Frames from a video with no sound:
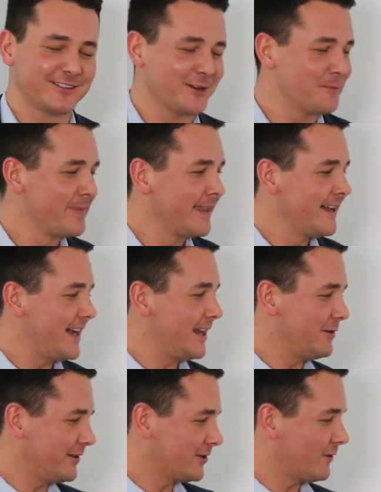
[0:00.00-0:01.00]
So
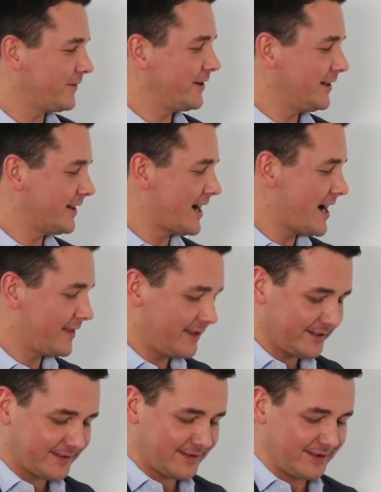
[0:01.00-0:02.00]
anyways, hopefully
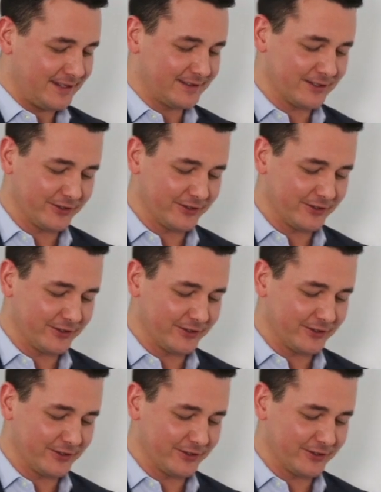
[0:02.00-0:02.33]
these